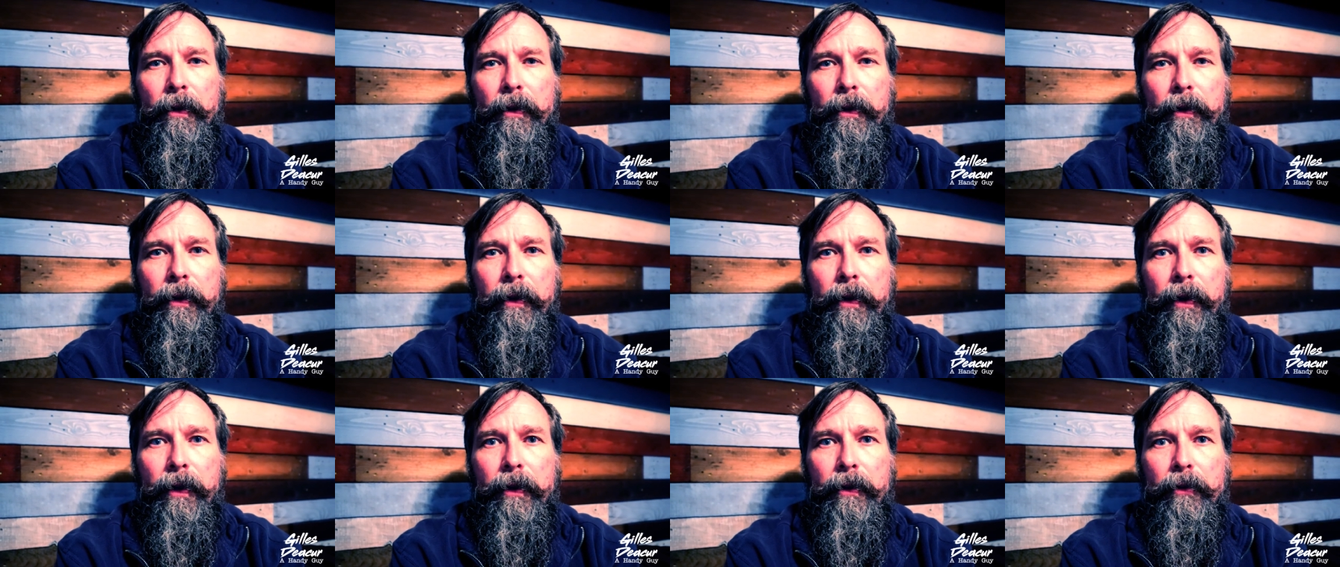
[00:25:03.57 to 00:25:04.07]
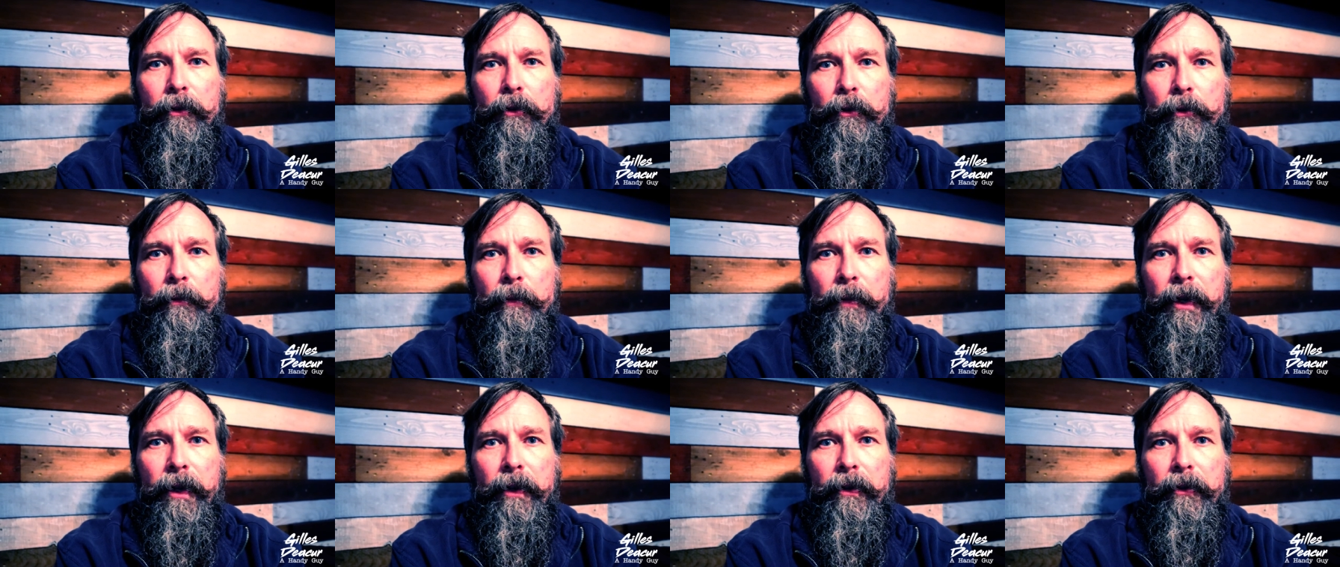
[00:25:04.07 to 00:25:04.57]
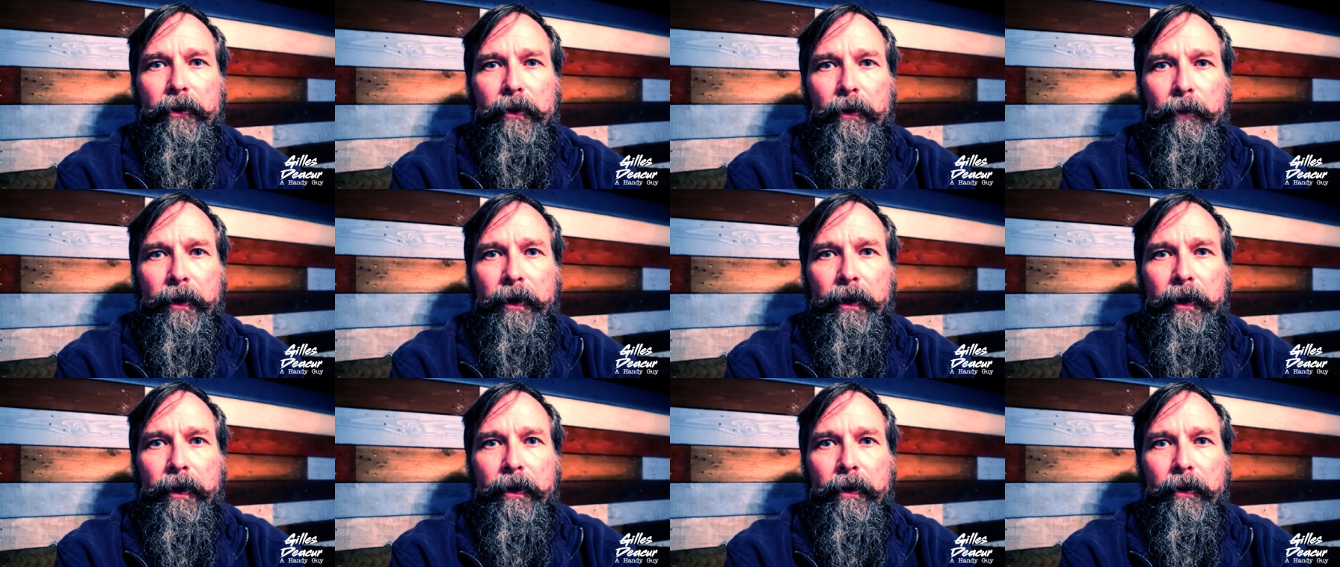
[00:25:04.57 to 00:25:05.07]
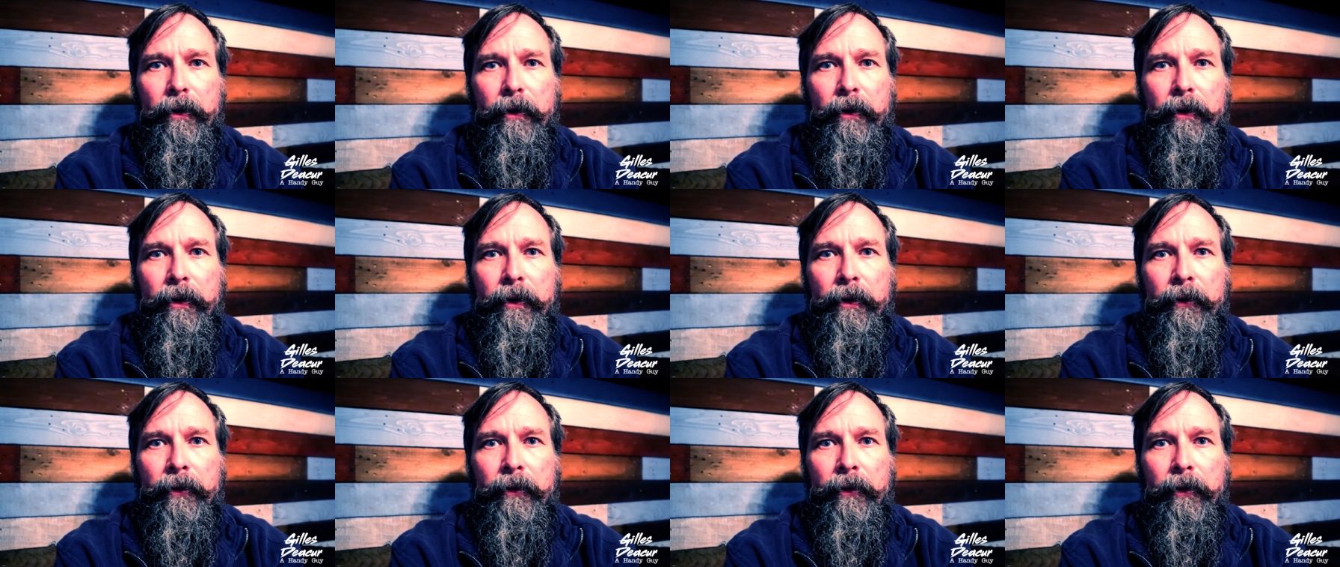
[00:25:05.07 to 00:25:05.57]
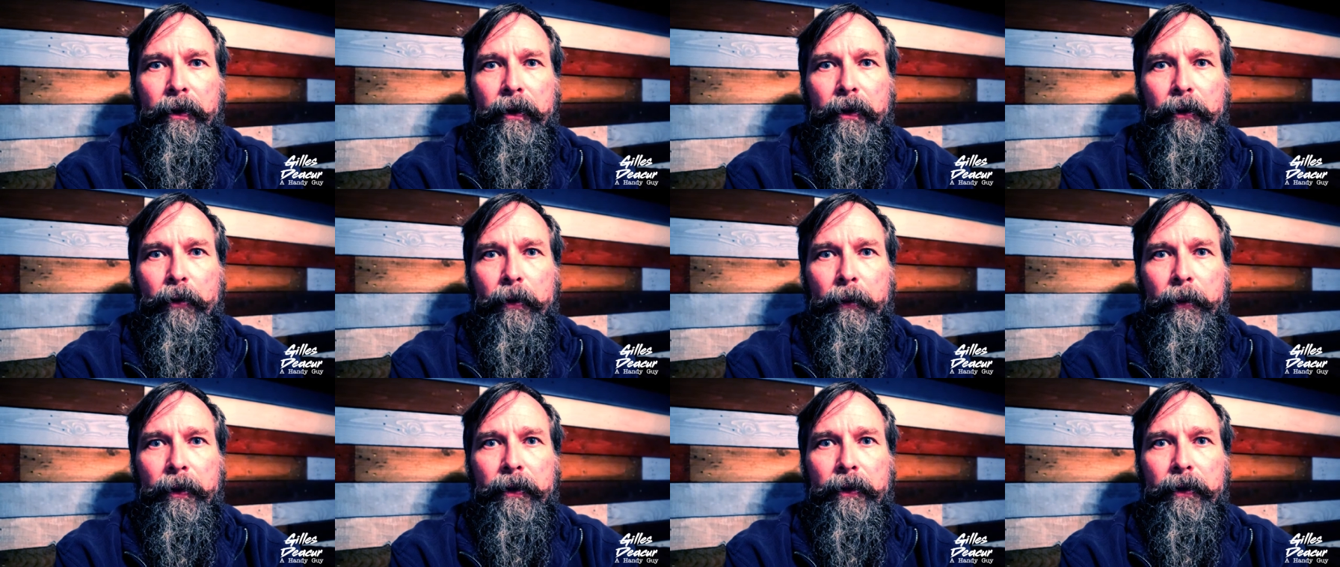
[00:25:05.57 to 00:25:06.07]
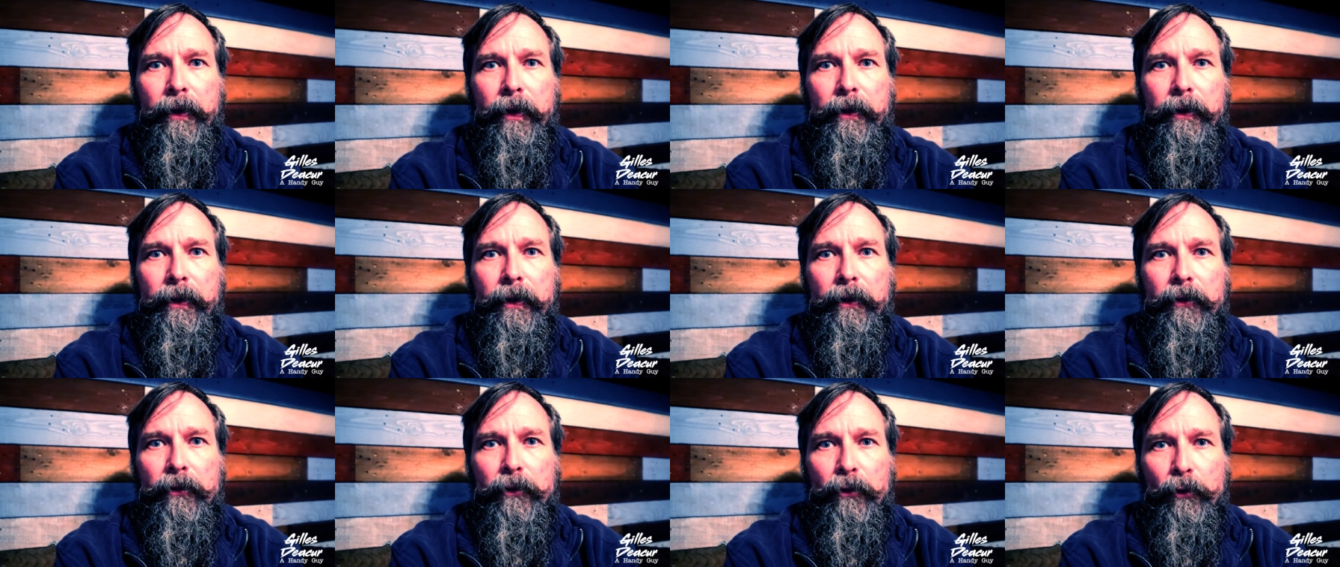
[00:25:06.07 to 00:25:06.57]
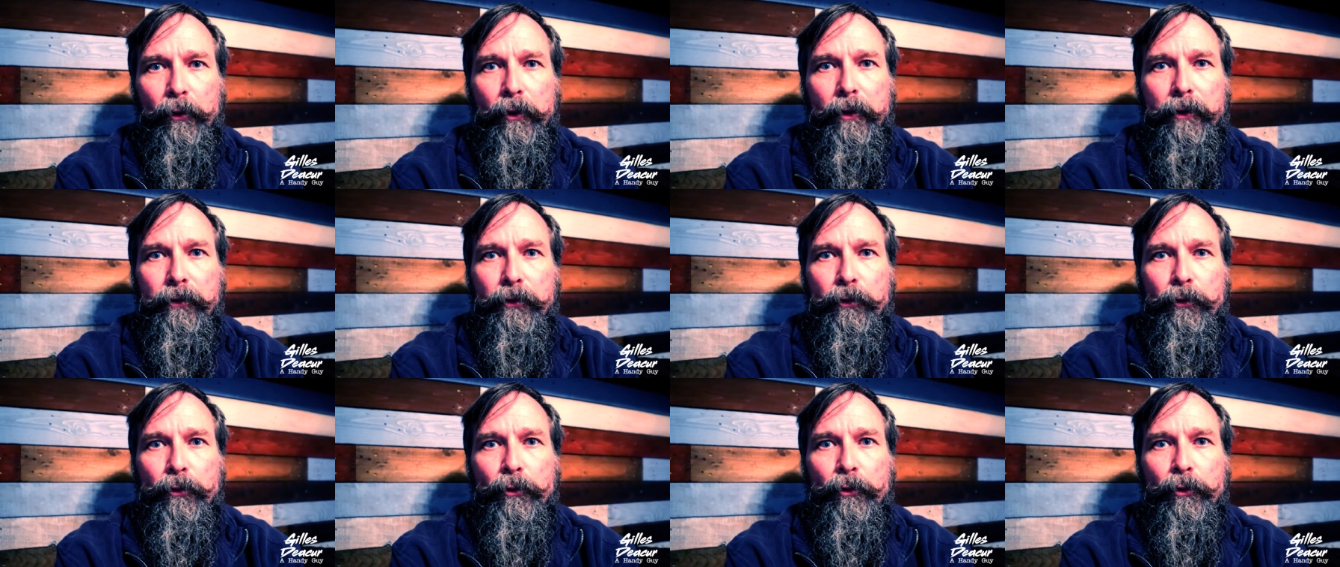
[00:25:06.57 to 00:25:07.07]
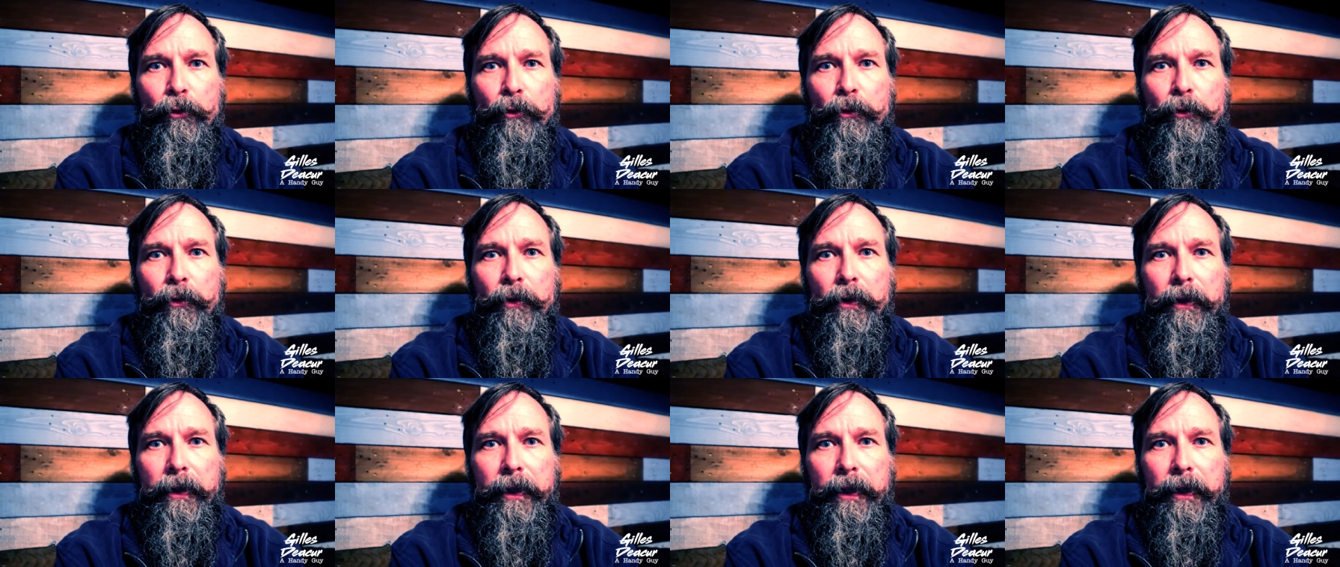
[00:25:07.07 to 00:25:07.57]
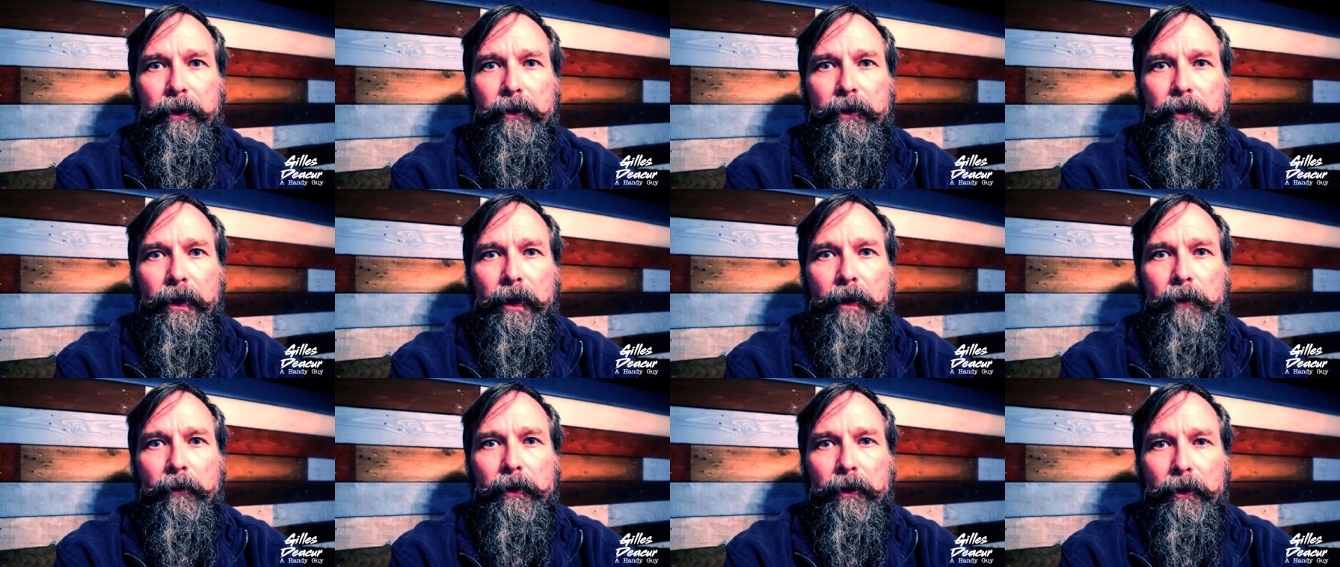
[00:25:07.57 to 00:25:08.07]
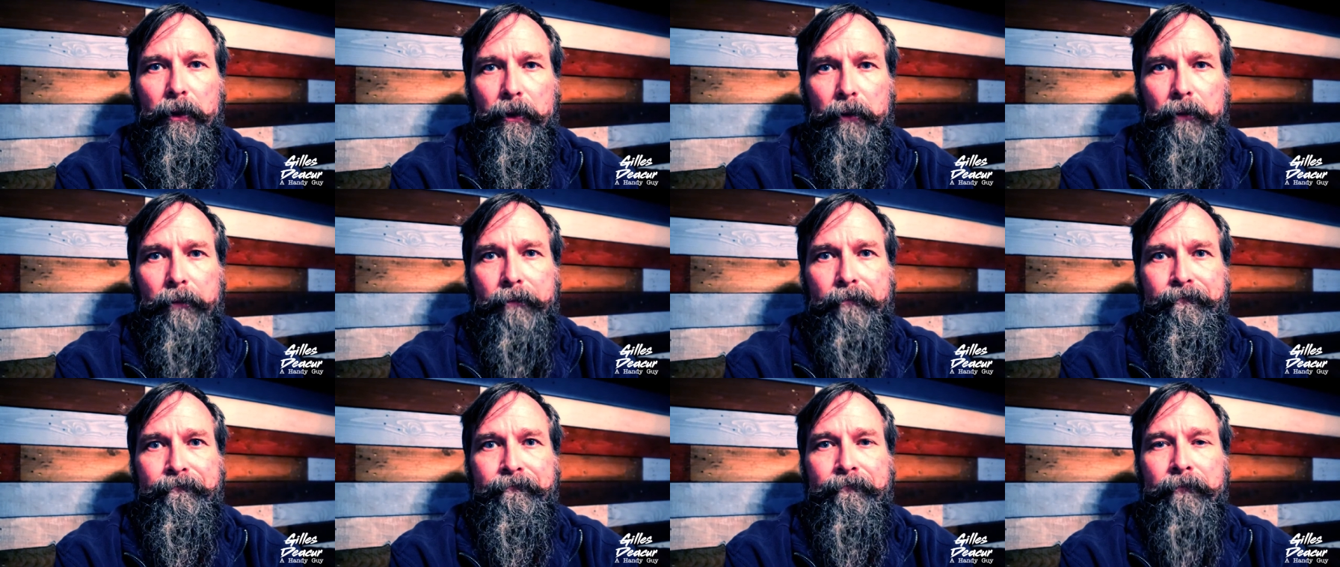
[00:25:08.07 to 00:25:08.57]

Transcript: I do make some money on that equipment that gets sold through the links down below.